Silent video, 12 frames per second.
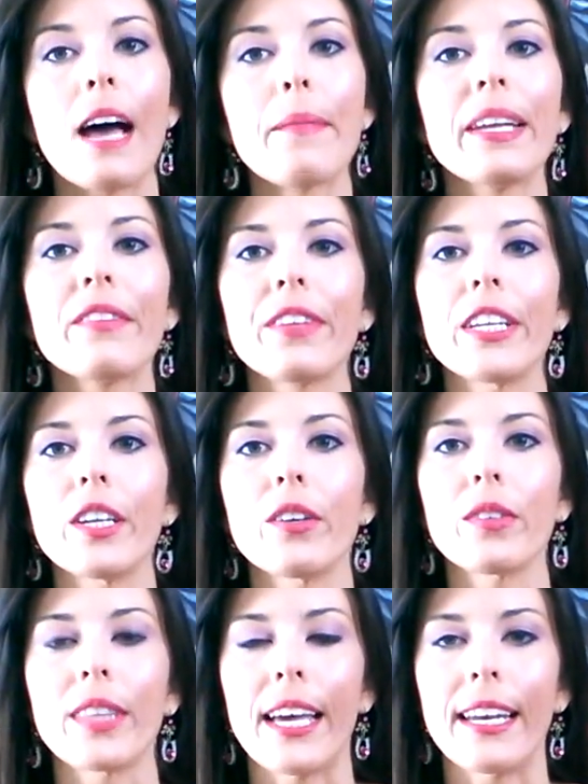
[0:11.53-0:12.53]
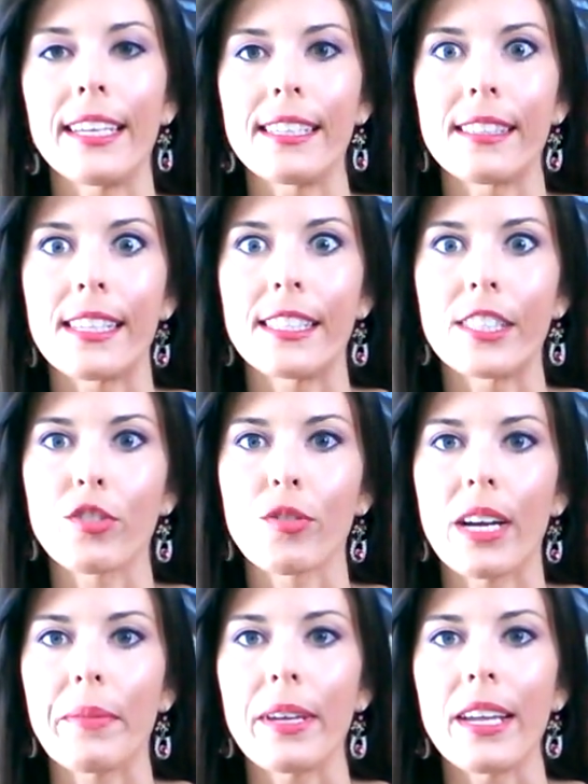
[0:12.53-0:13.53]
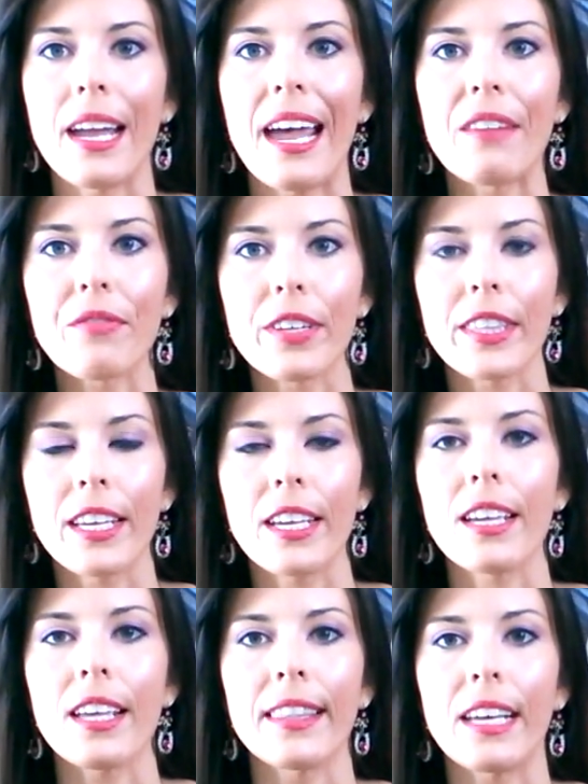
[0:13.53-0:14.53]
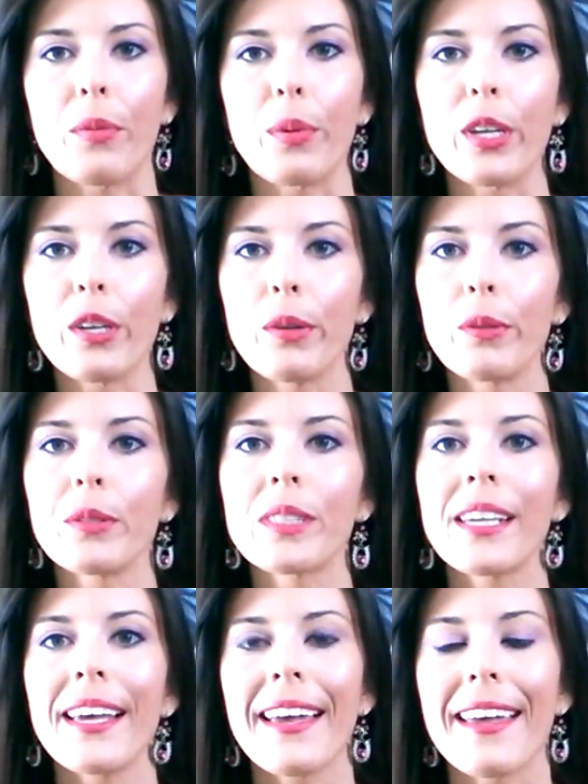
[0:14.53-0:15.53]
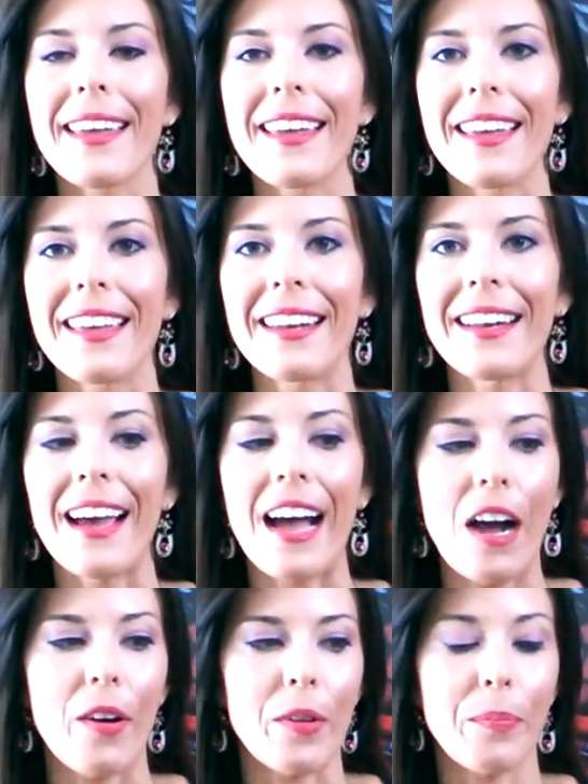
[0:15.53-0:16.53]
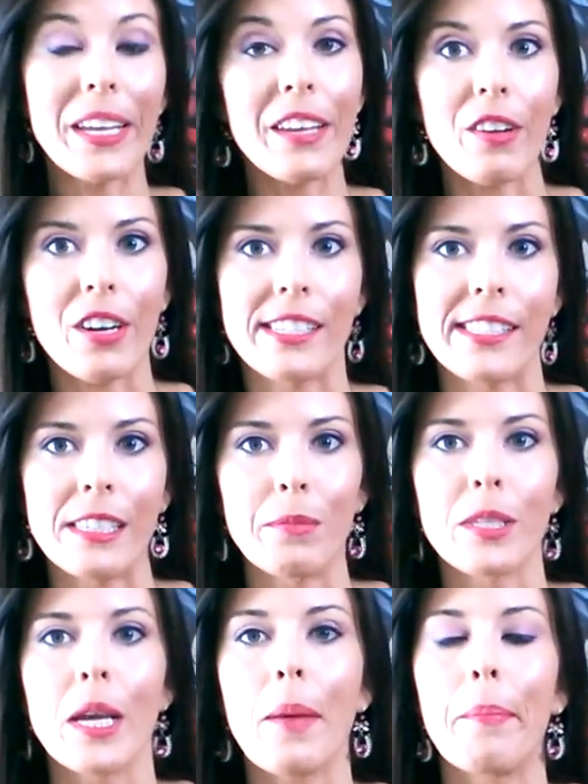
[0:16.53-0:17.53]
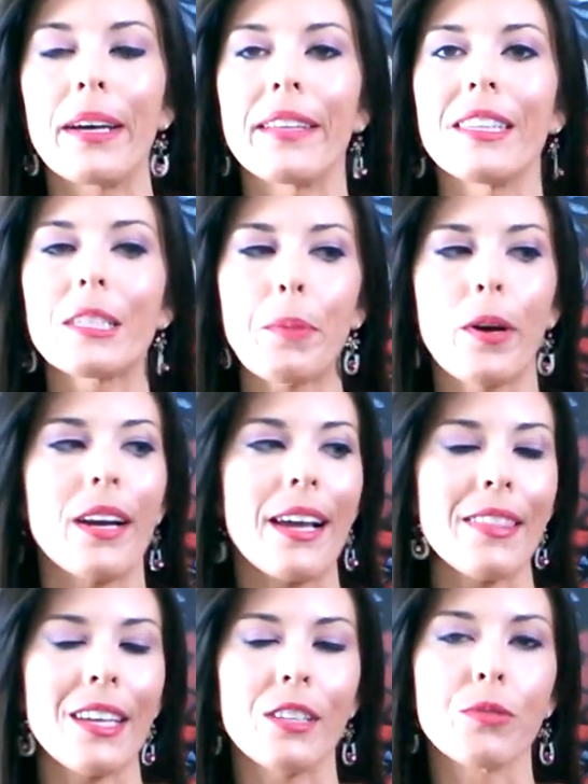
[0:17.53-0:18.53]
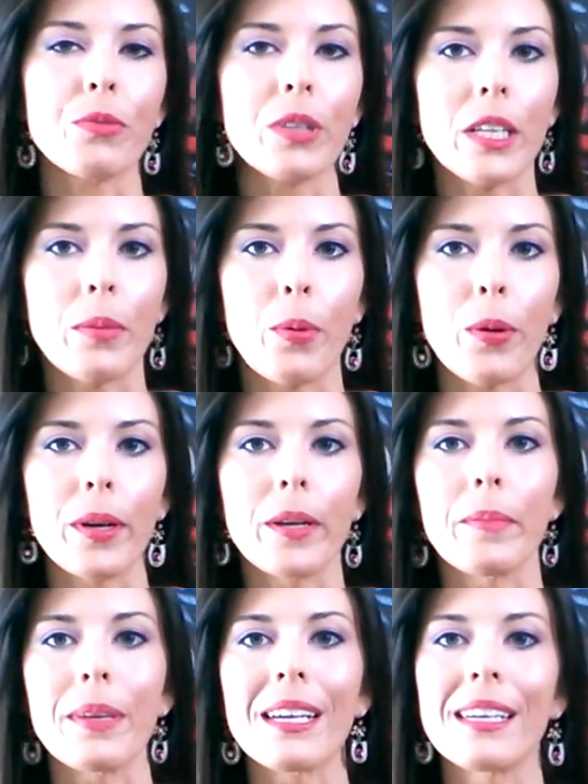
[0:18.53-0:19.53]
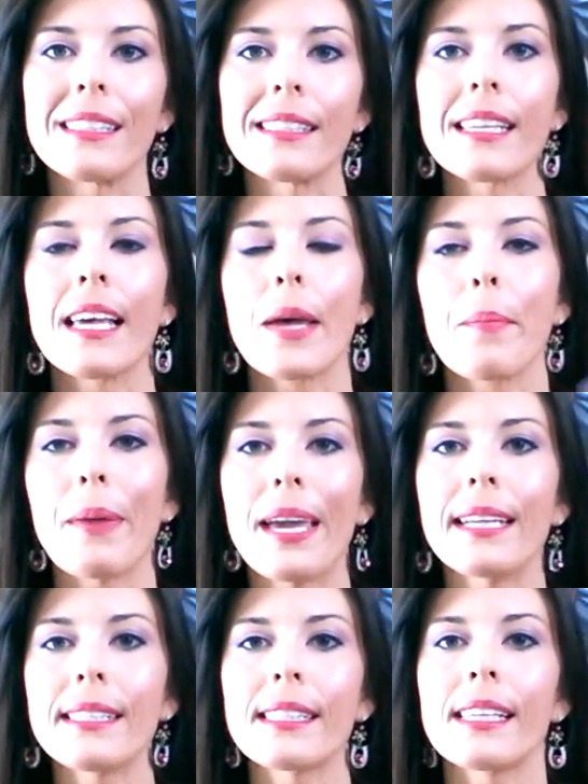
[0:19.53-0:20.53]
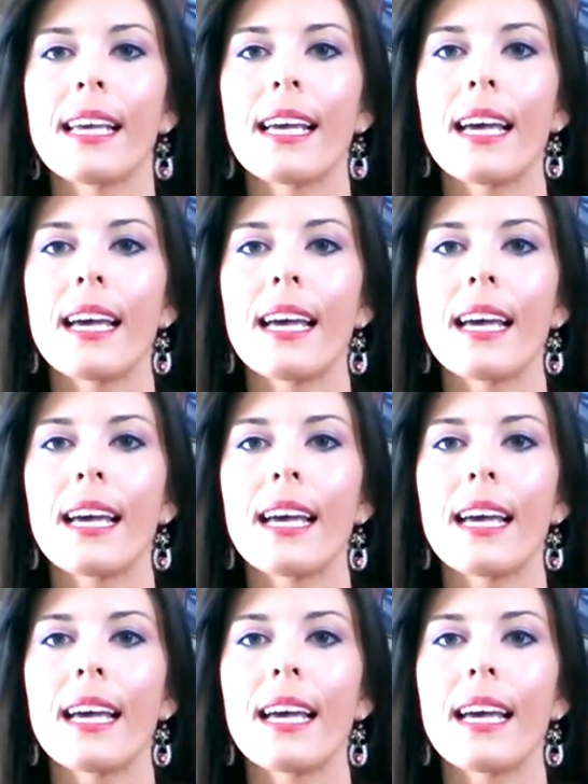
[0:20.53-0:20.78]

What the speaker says: I made a video that is describing everything that we use in making our customs, but this part I think is really important because paints,